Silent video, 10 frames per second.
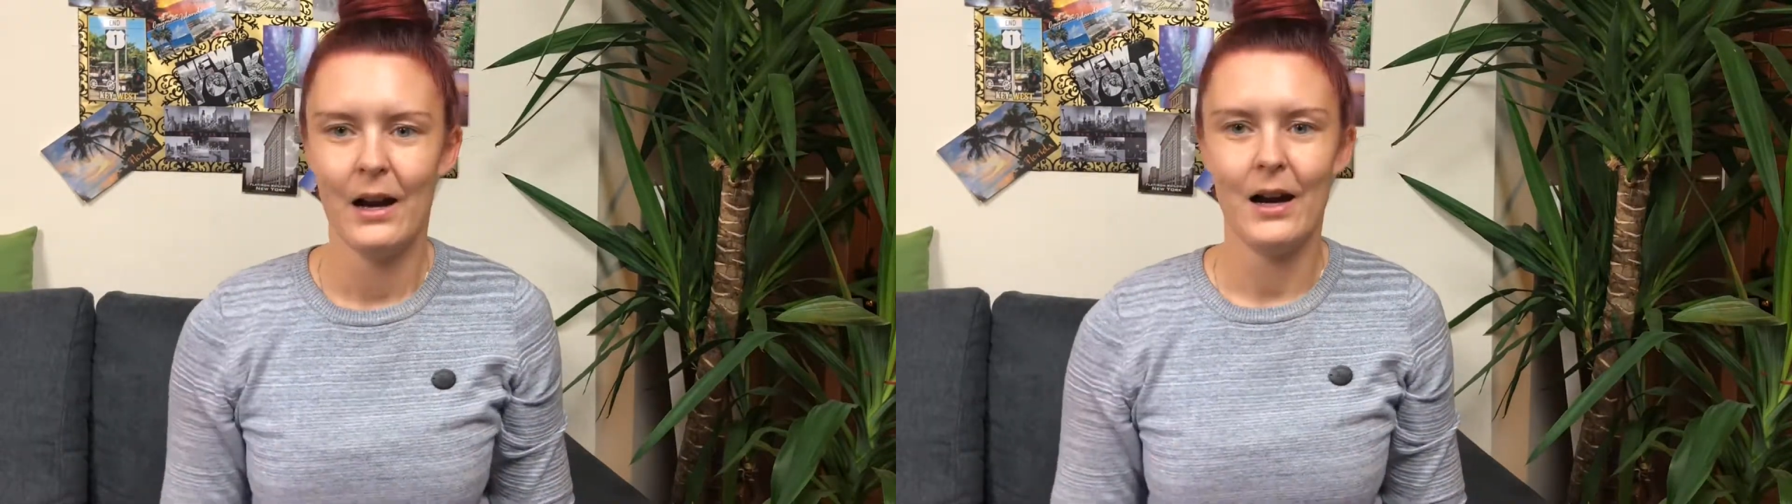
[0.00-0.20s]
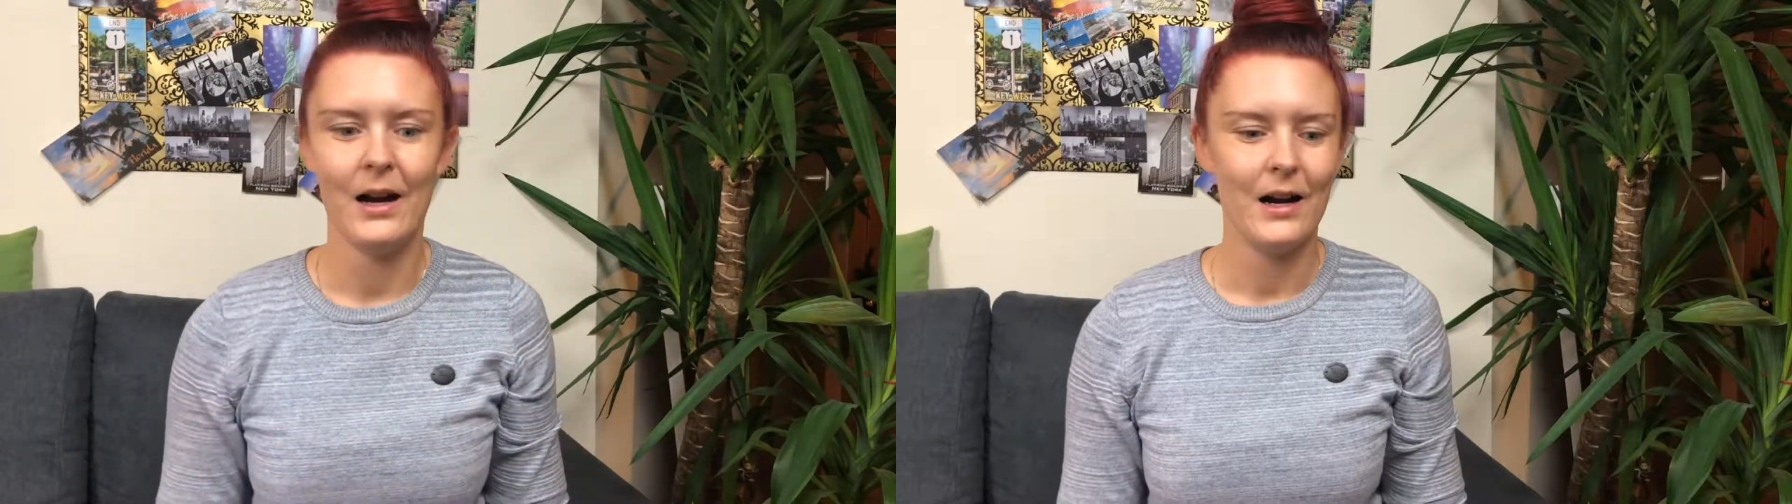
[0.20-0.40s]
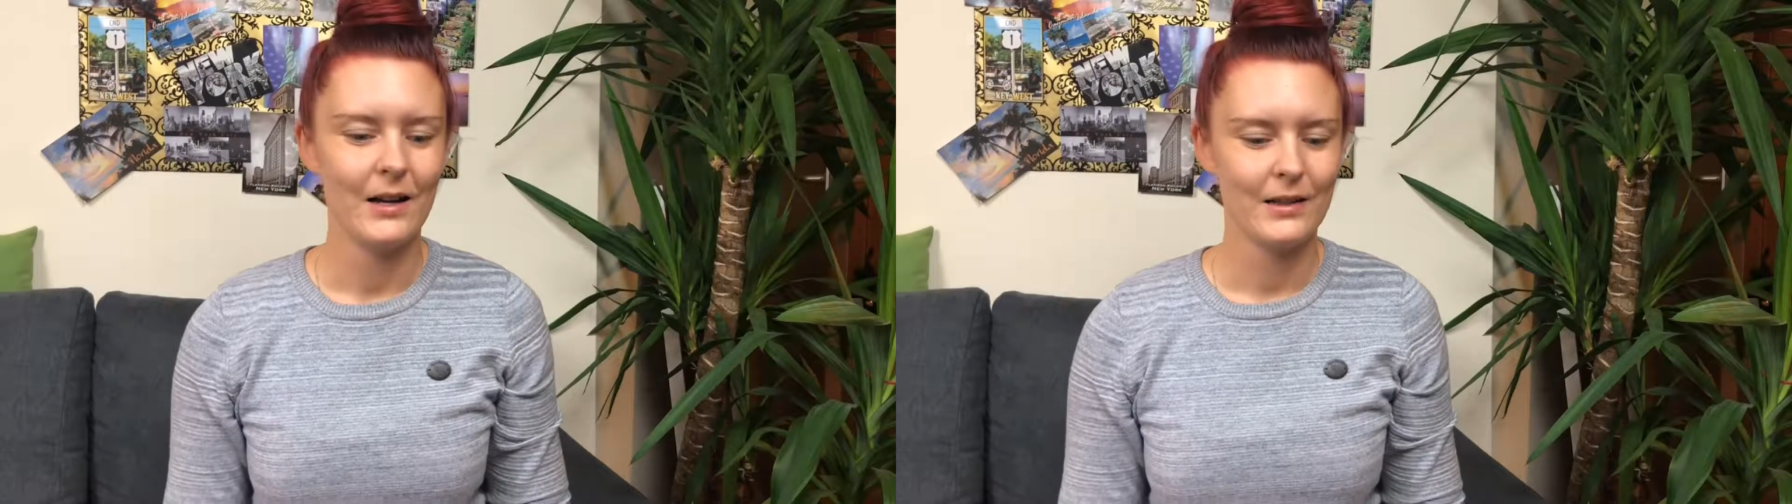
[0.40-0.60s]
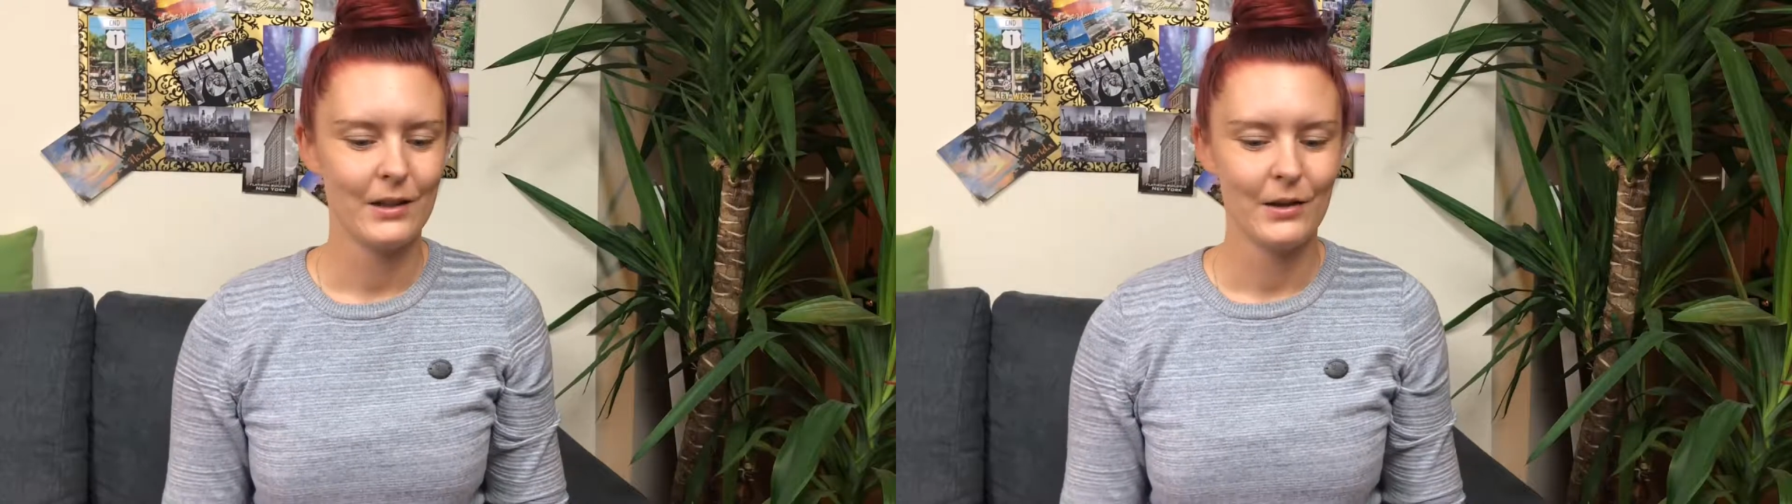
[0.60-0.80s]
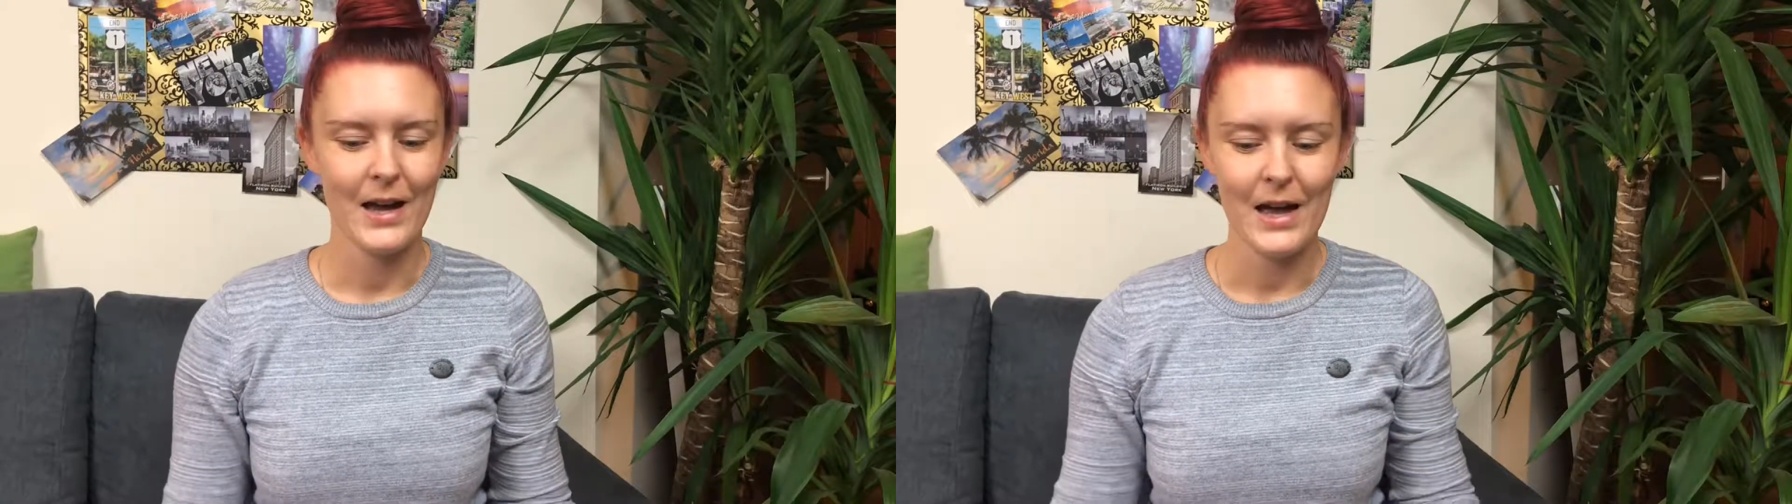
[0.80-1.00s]

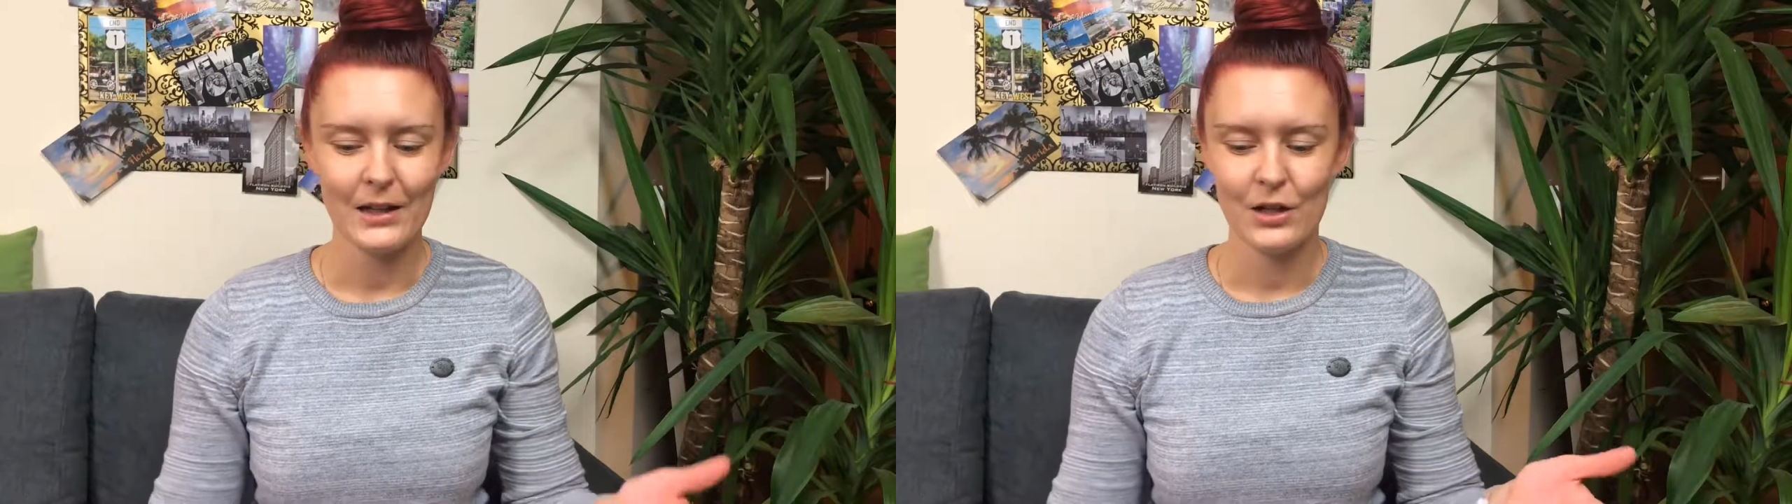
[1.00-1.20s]
So yeah,